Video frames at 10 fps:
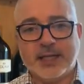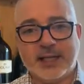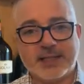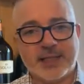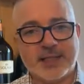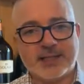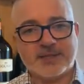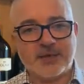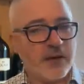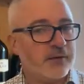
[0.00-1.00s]
It's
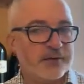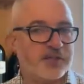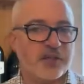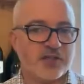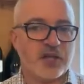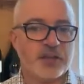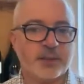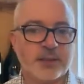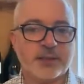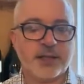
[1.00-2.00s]
very, very
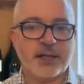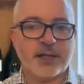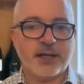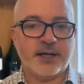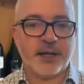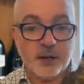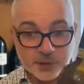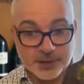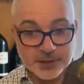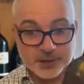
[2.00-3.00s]
charming
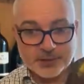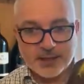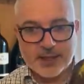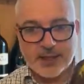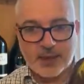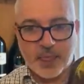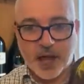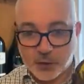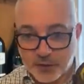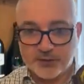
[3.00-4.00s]
already.
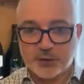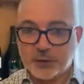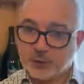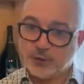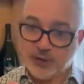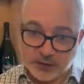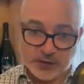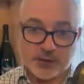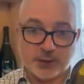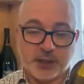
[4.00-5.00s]
However, you could
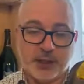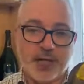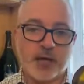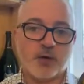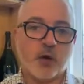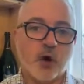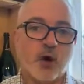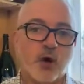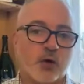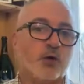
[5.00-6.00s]
definitely drink it now
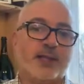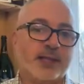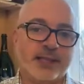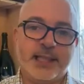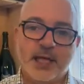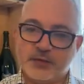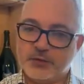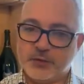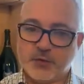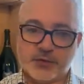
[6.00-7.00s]
or lay it down
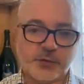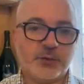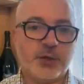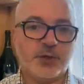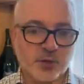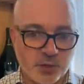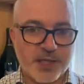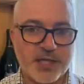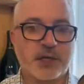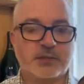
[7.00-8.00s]
for a few years
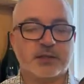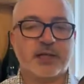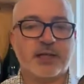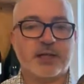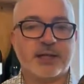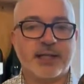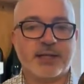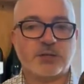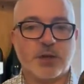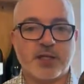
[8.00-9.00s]
without
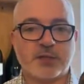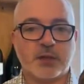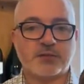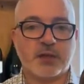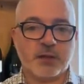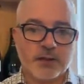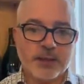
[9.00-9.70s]
that whatsoever.